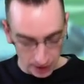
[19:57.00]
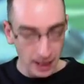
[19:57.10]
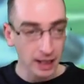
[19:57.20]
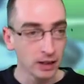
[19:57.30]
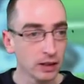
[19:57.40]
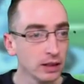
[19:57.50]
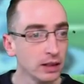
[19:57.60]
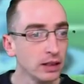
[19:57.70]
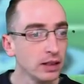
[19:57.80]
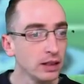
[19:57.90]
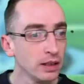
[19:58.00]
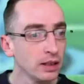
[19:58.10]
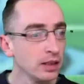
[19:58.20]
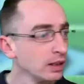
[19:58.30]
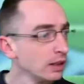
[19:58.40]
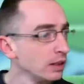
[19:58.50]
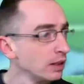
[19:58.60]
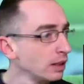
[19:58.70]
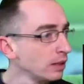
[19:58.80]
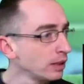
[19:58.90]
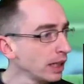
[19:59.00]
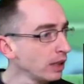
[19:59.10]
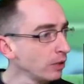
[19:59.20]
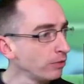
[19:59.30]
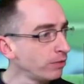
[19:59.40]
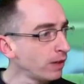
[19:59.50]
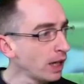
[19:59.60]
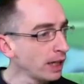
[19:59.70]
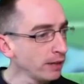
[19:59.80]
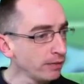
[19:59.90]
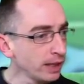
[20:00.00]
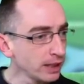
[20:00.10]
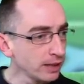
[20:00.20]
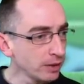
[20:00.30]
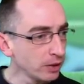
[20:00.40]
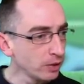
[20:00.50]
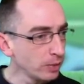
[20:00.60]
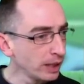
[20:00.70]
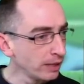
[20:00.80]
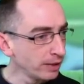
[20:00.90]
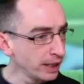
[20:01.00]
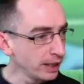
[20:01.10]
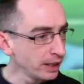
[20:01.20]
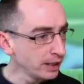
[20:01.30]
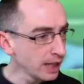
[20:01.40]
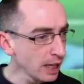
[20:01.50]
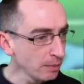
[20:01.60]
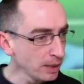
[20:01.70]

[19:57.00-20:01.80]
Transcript: angle. Okay, hole 5. Let's have a look what we have here. This can be